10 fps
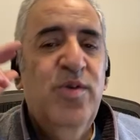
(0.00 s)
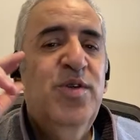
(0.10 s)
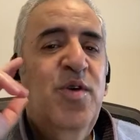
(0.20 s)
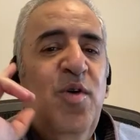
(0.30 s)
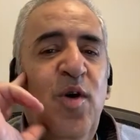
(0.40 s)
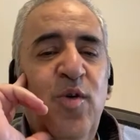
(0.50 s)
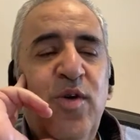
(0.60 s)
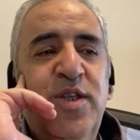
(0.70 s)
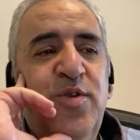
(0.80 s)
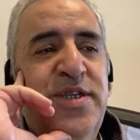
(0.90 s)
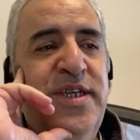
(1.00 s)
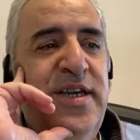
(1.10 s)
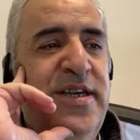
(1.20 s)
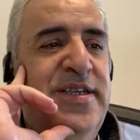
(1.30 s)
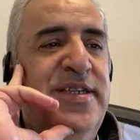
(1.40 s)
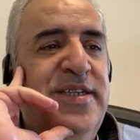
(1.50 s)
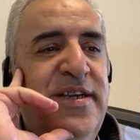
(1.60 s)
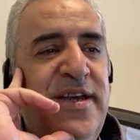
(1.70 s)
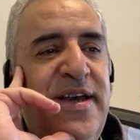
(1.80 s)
So all what you see is,